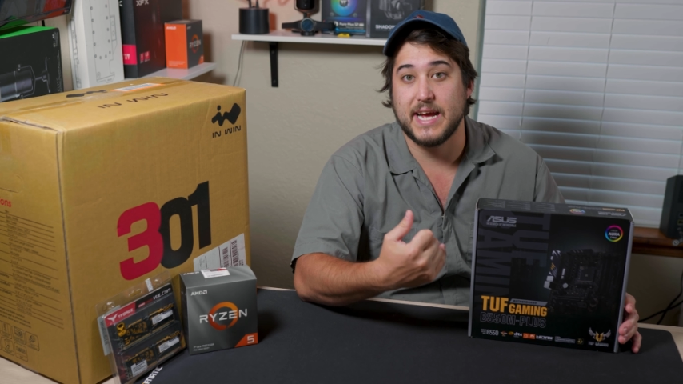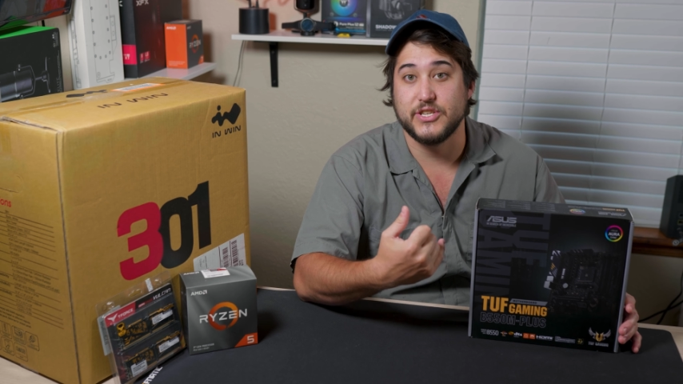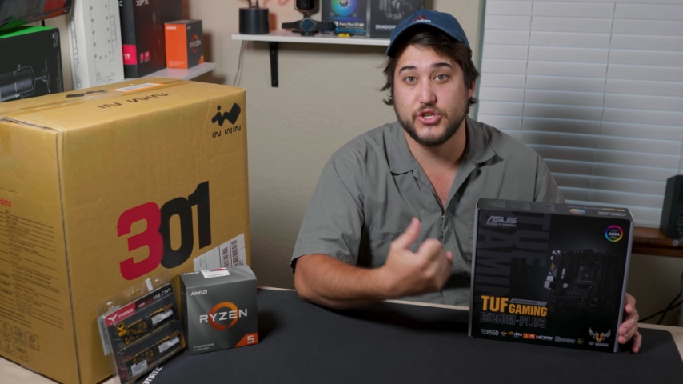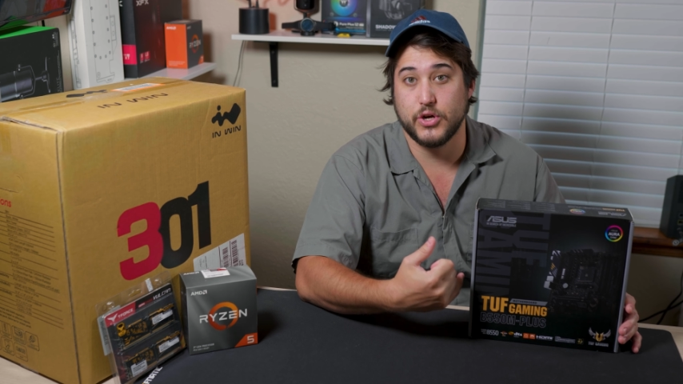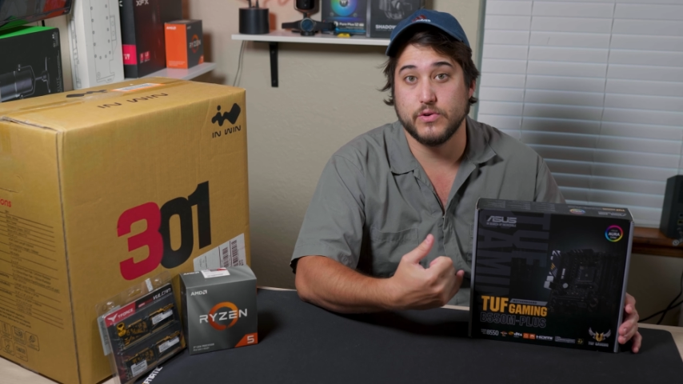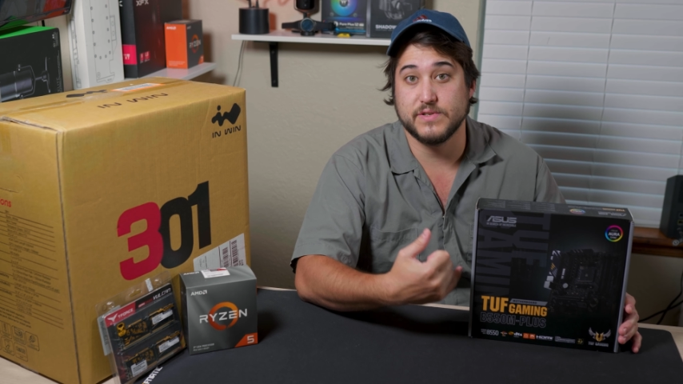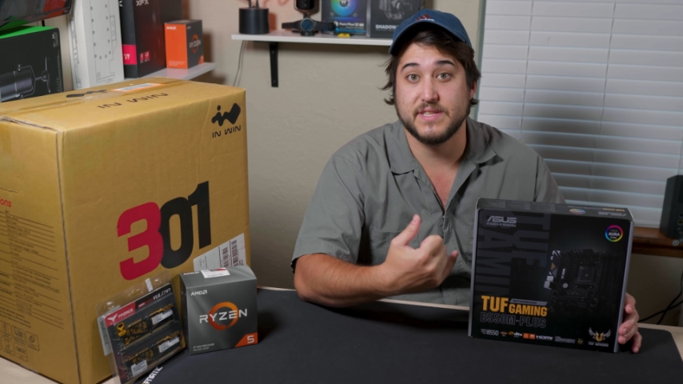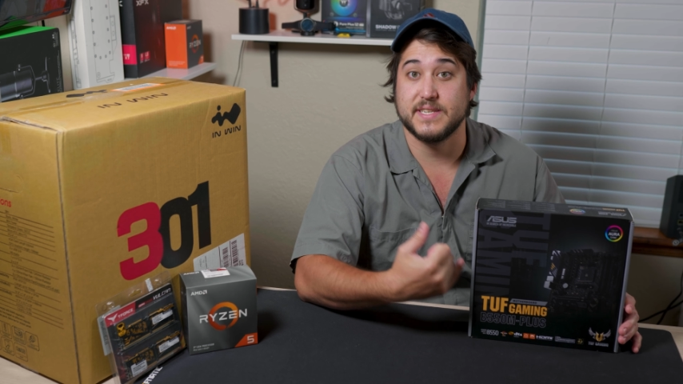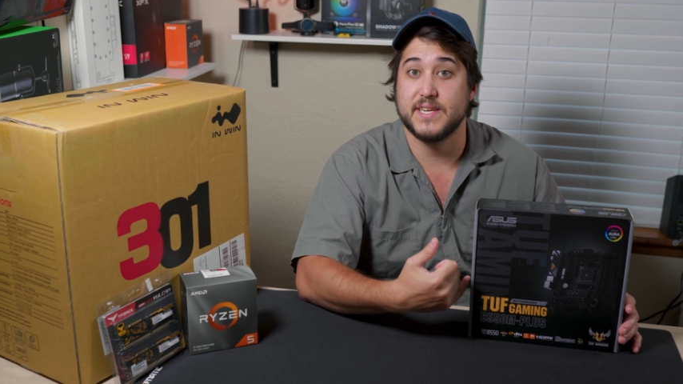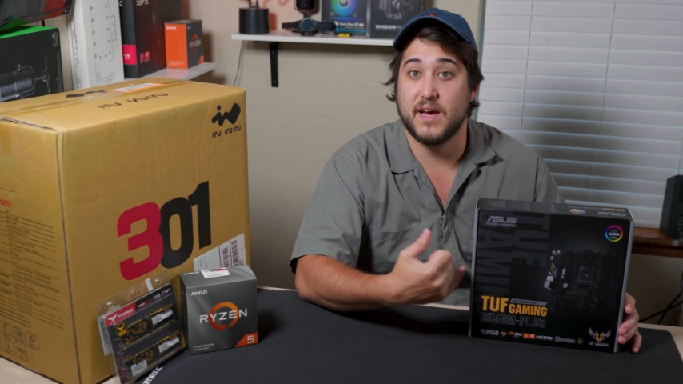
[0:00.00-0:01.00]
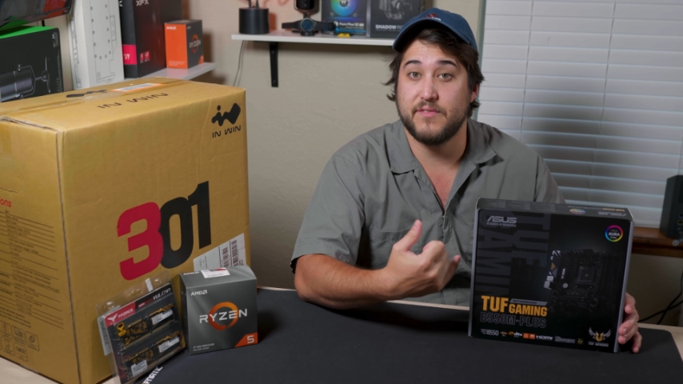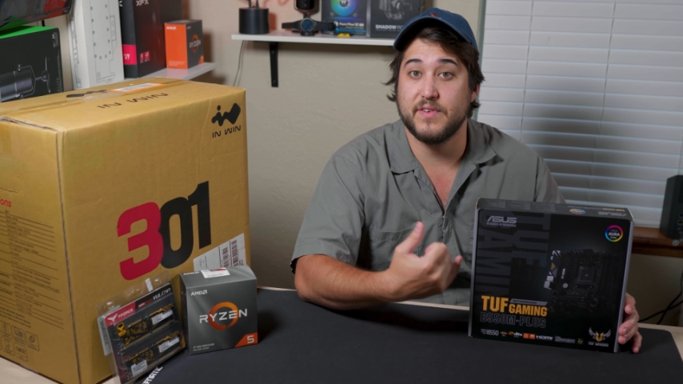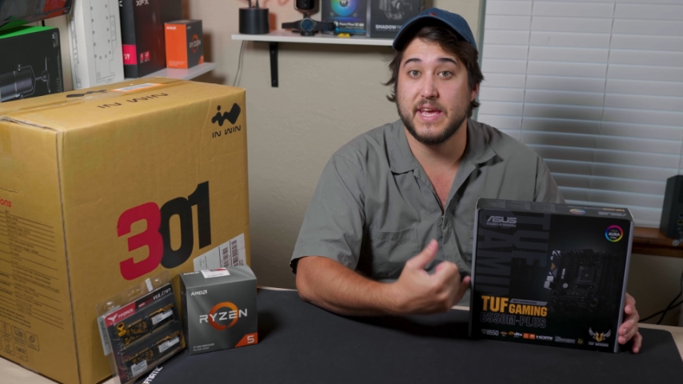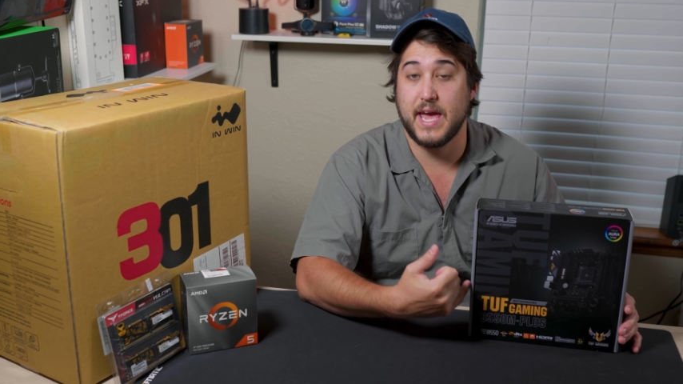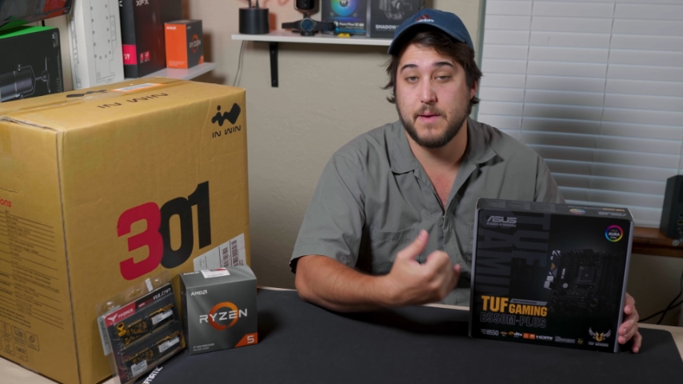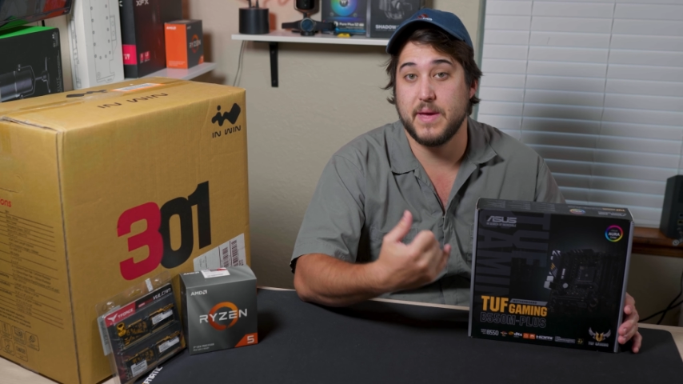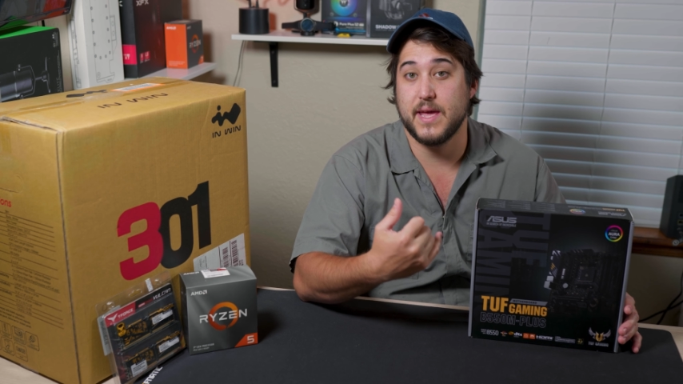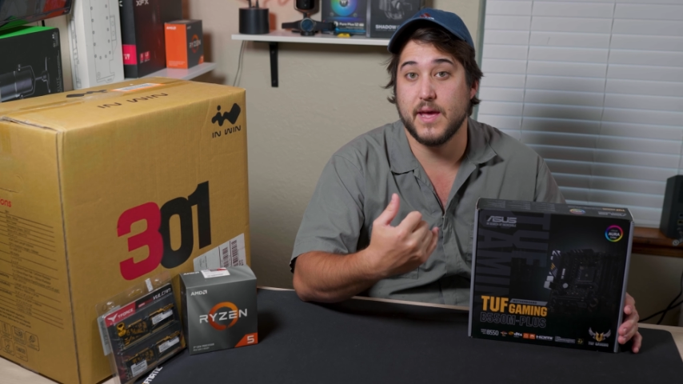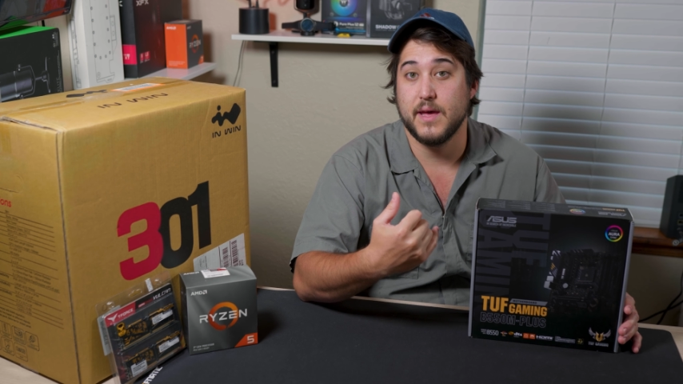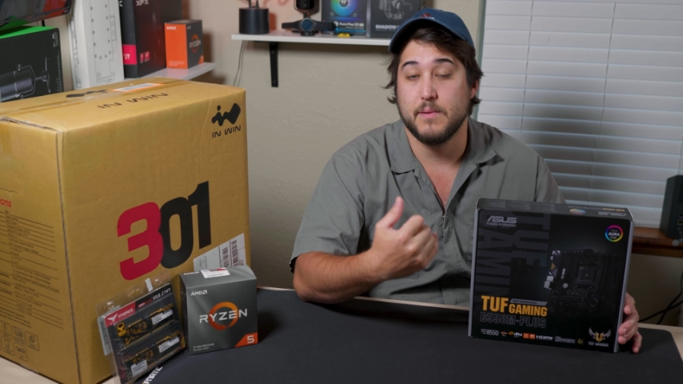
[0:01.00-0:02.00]
I chose the Tuf
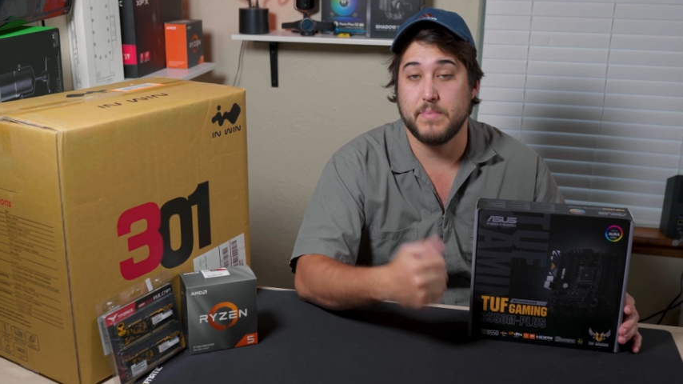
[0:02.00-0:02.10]
Gaming